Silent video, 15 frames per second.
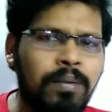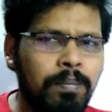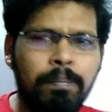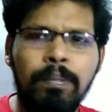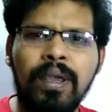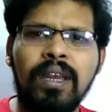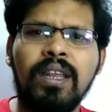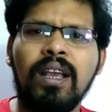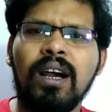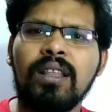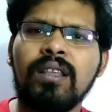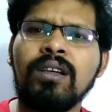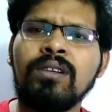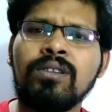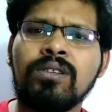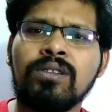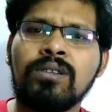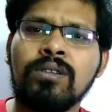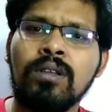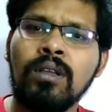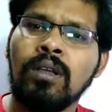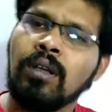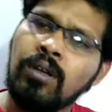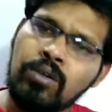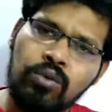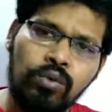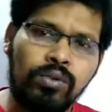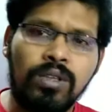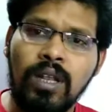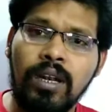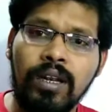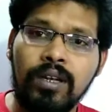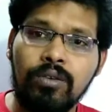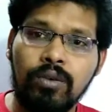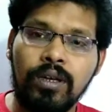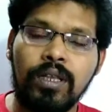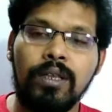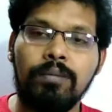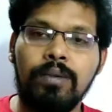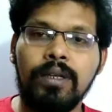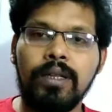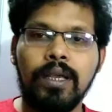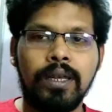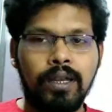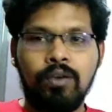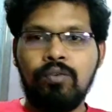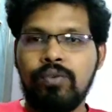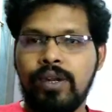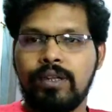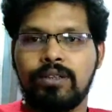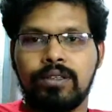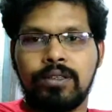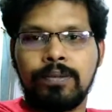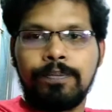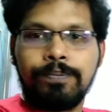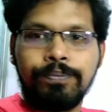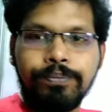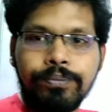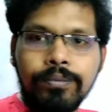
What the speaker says: many others social networking media. Now friends,